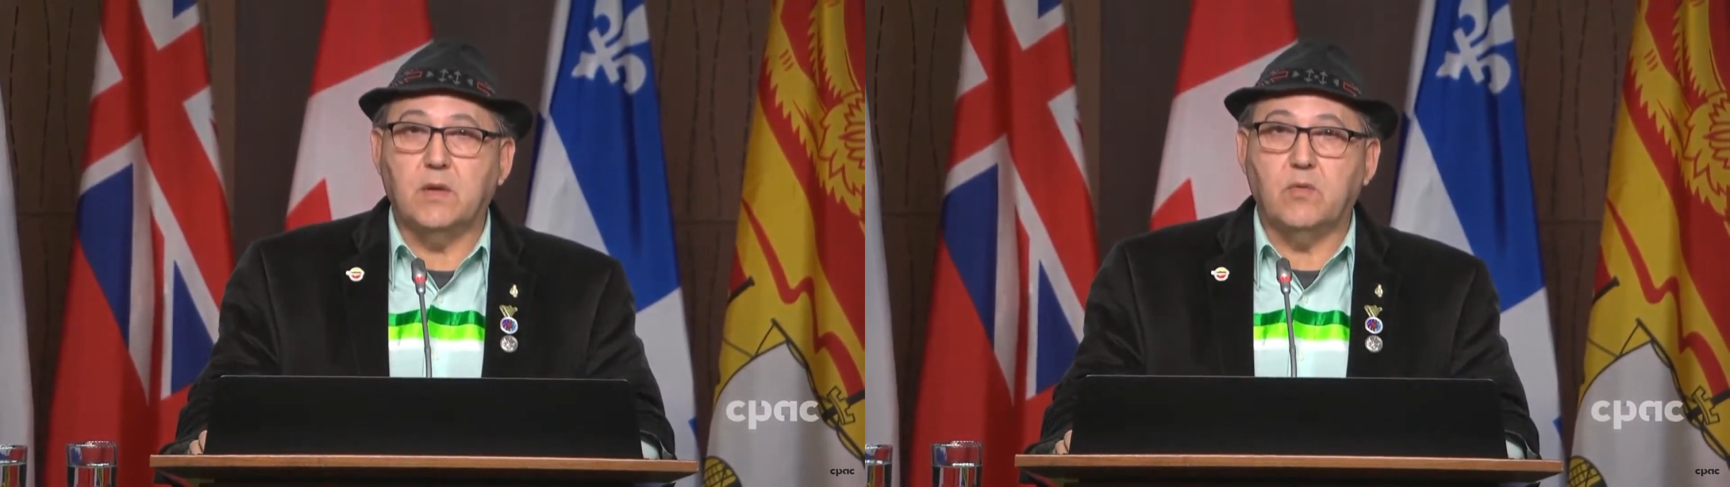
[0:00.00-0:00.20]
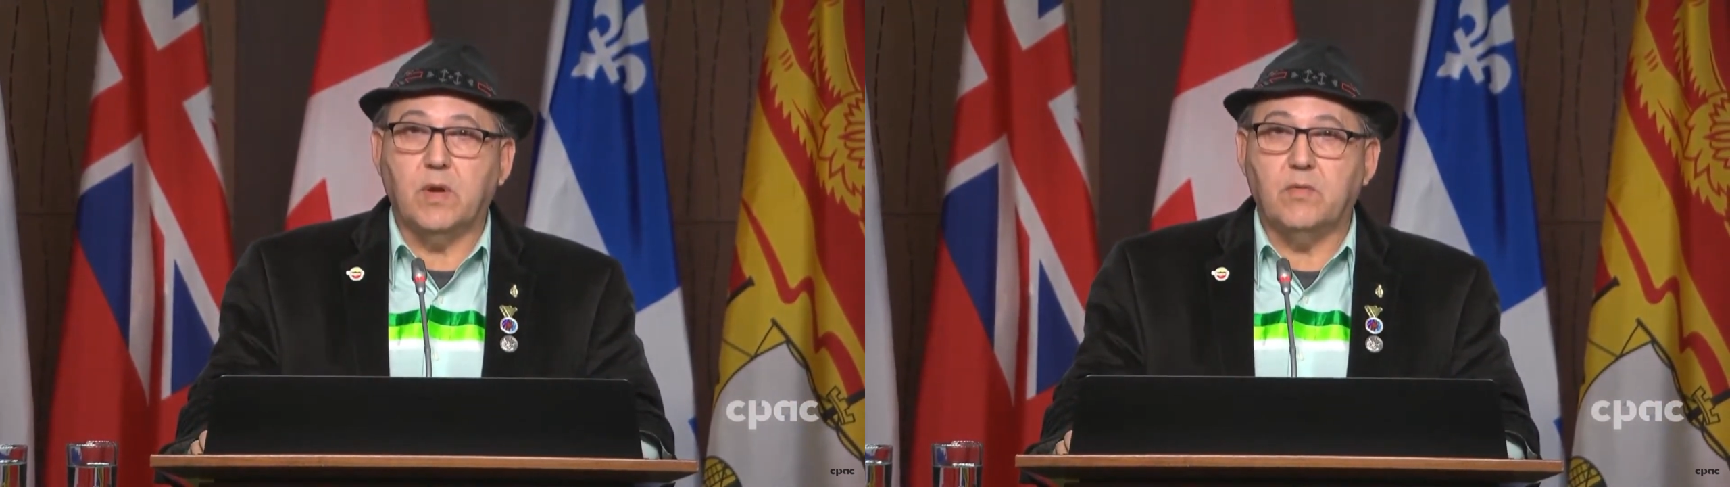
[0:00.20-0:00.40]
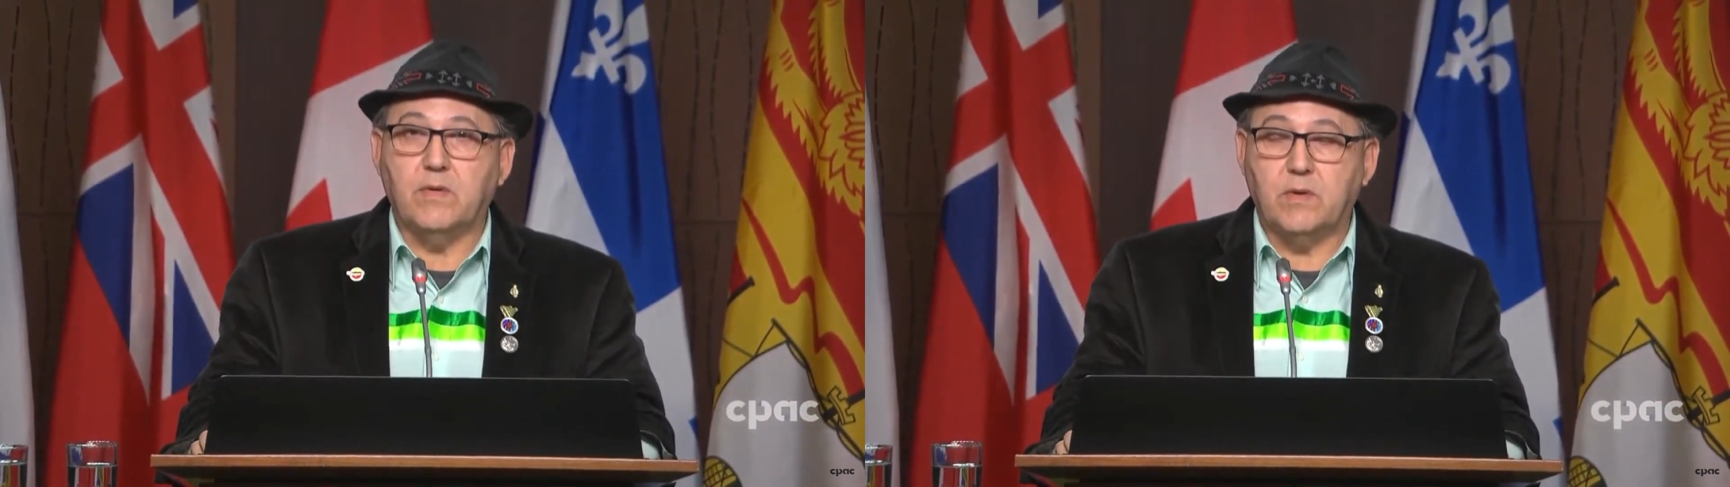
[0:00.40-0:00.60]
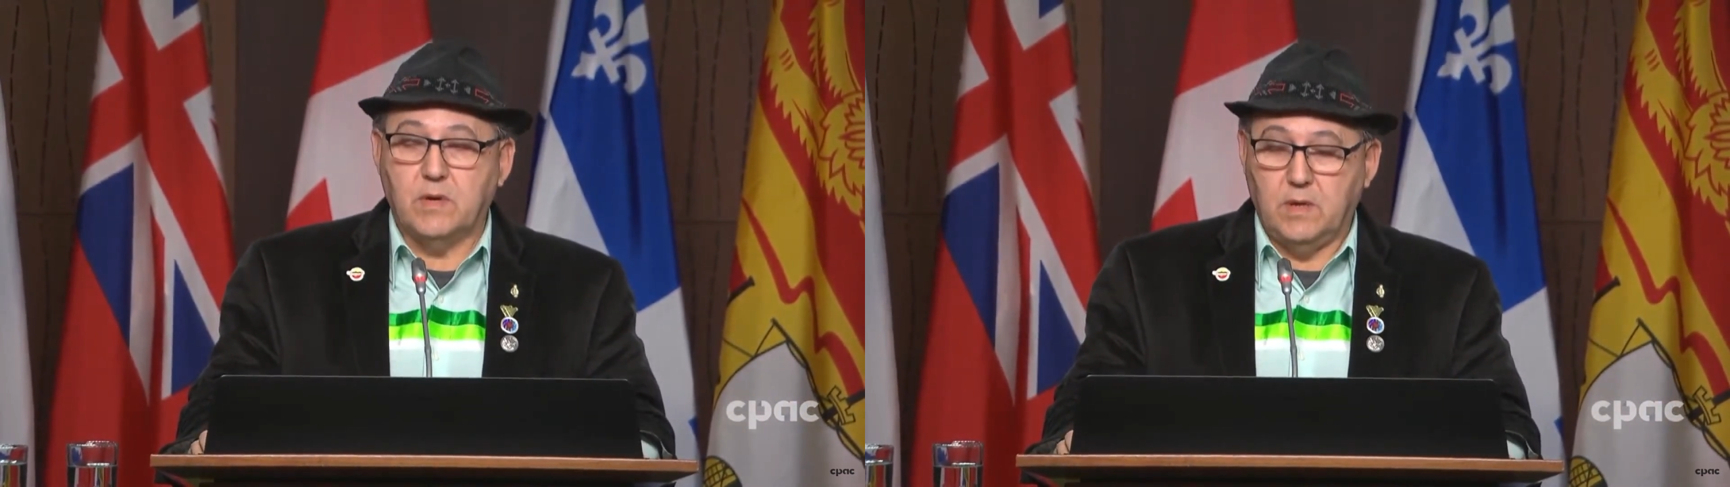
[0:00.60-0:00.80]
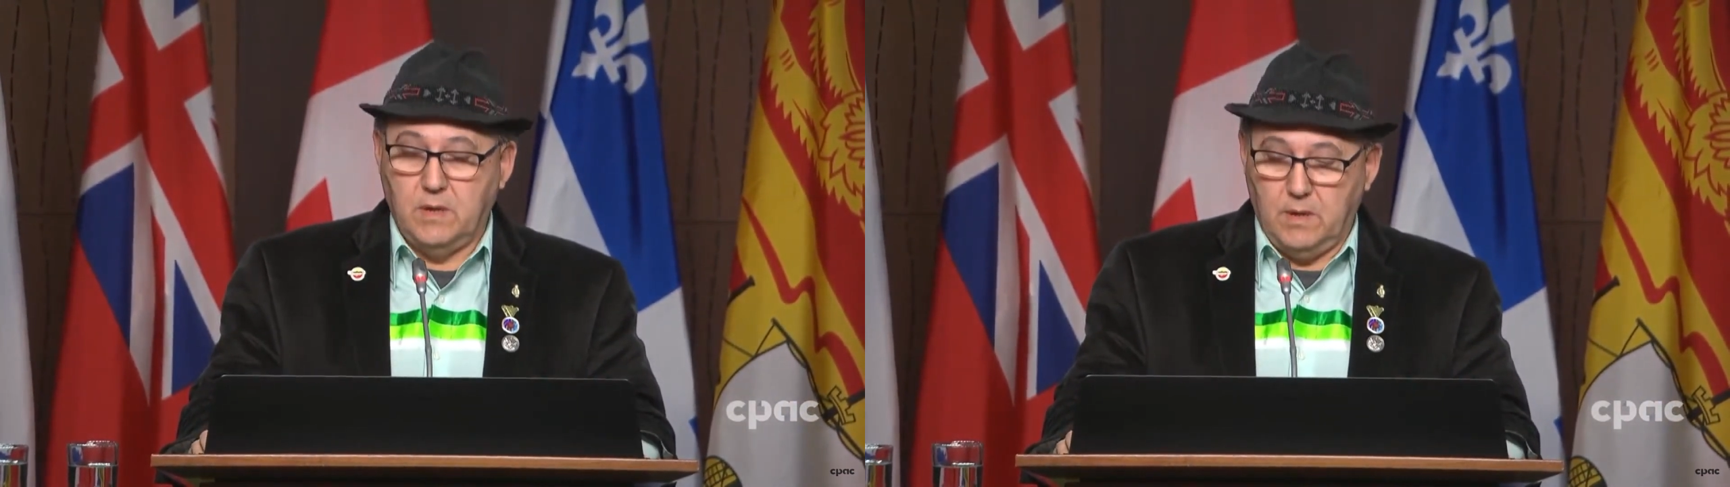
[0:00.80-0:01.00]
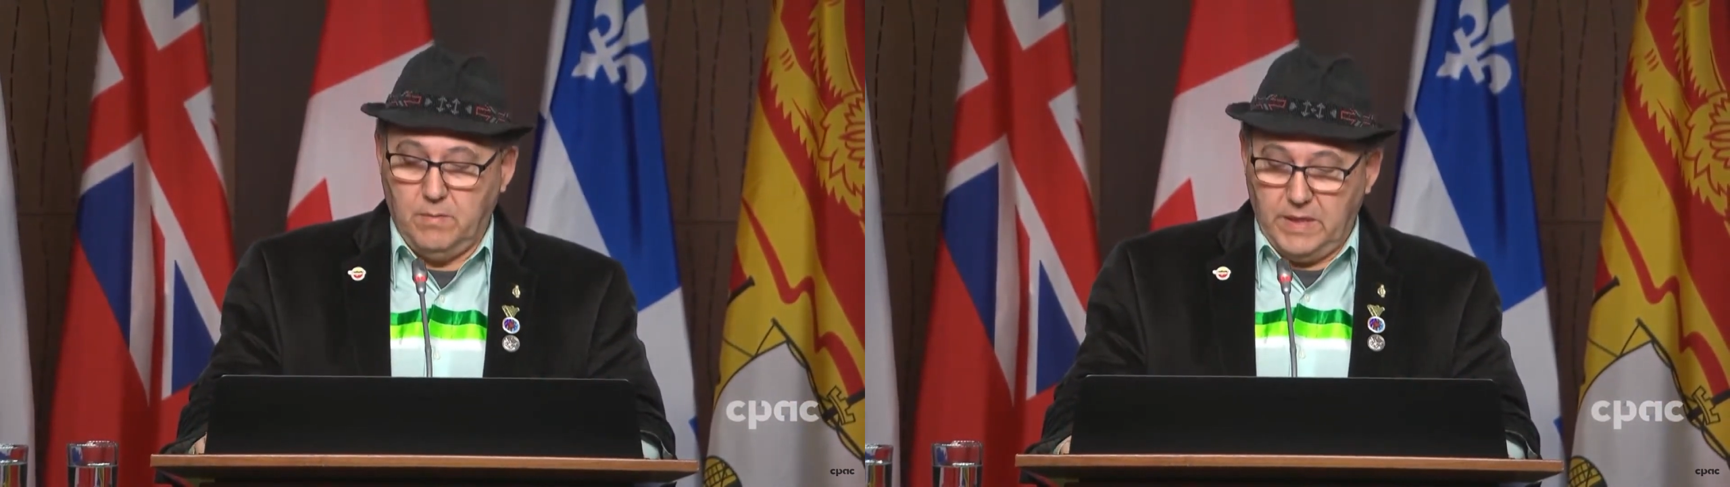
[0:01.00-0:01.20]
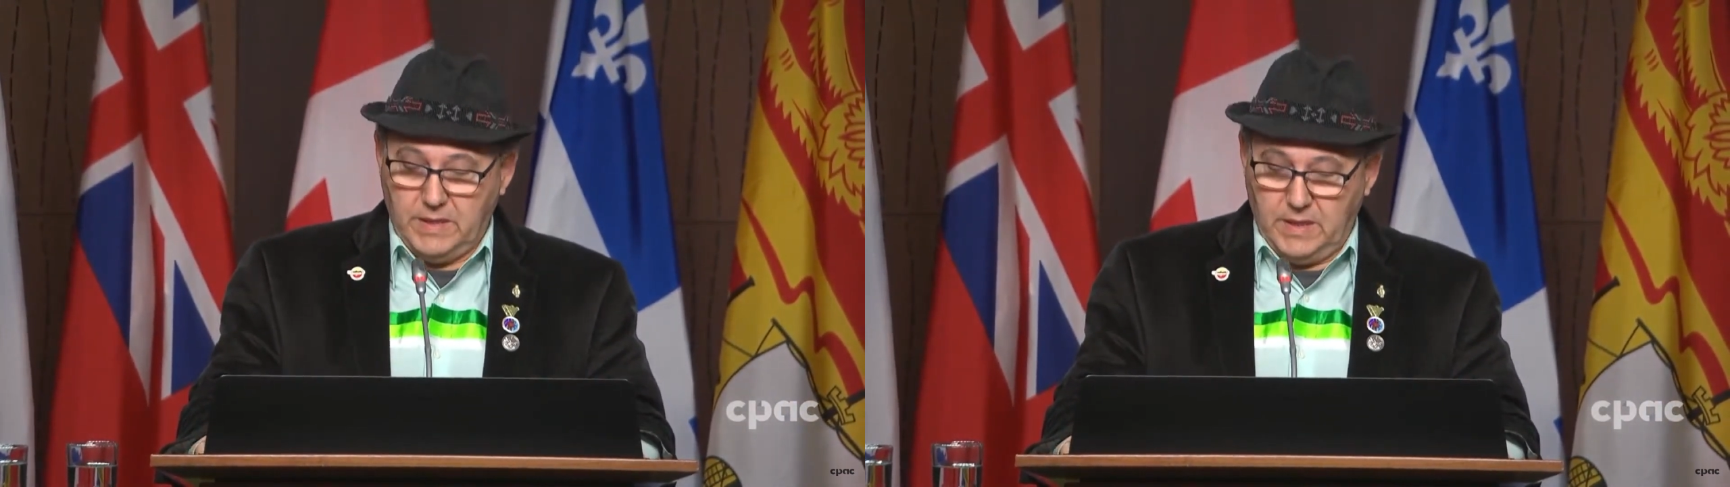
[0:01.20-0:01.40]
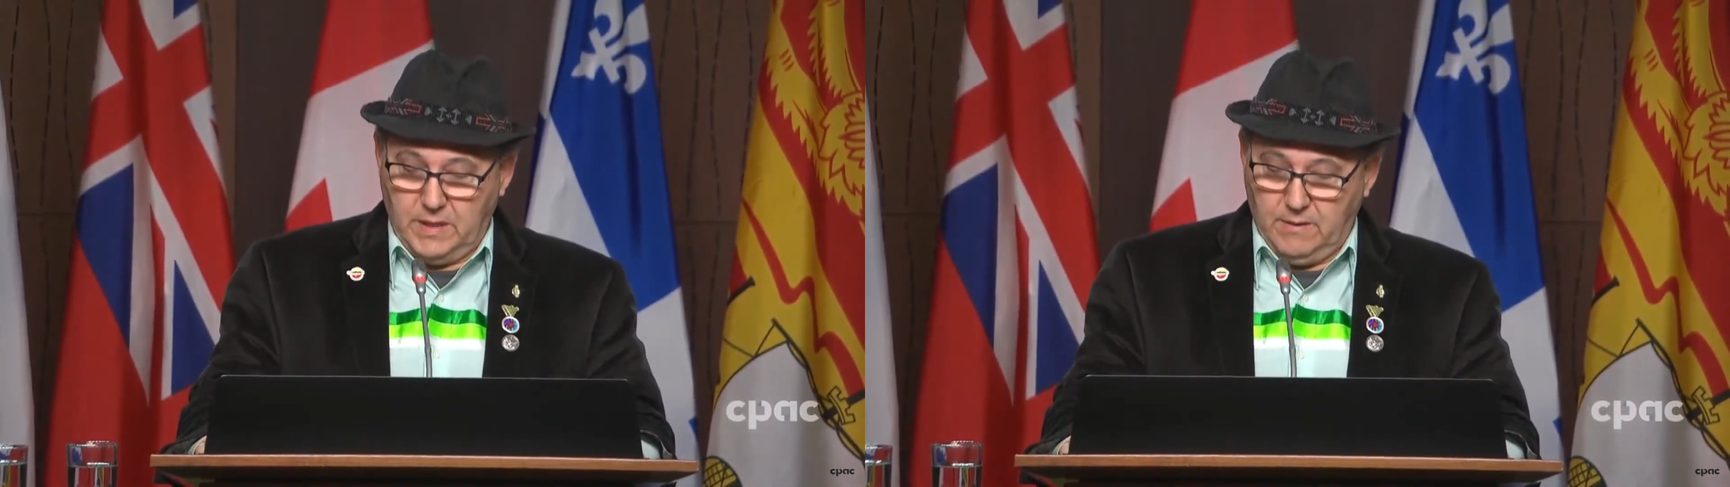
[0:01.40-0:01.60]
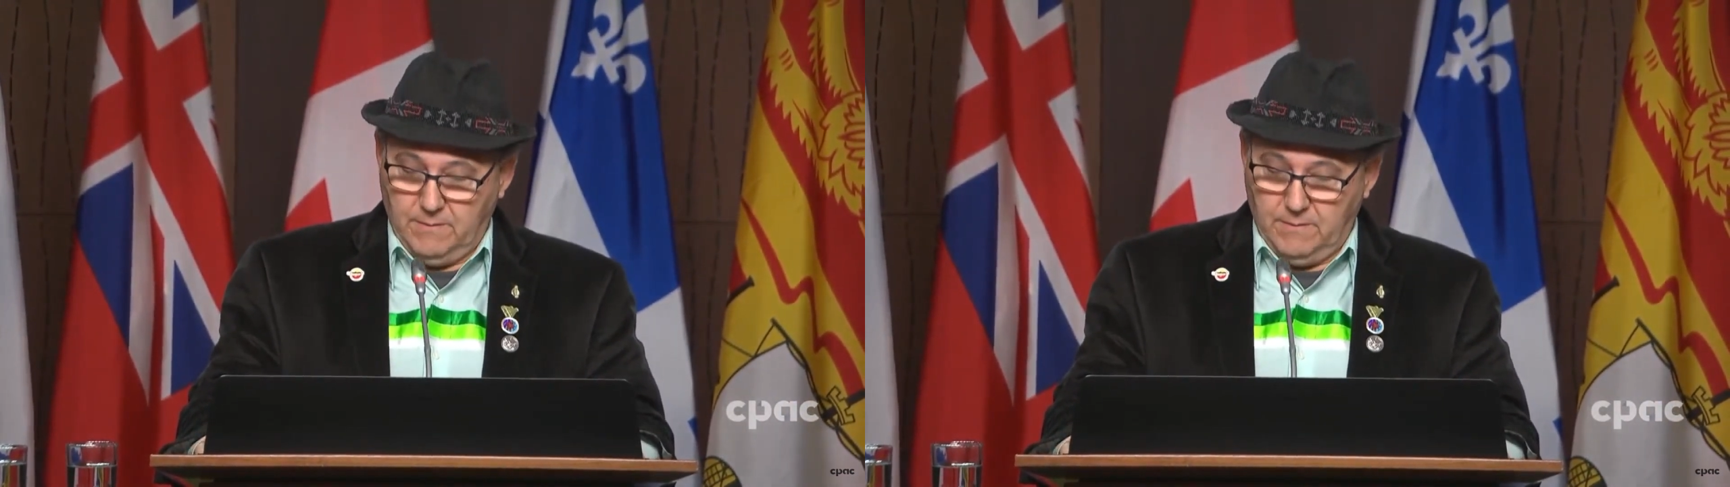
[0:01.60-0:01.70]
of the Red River Métis.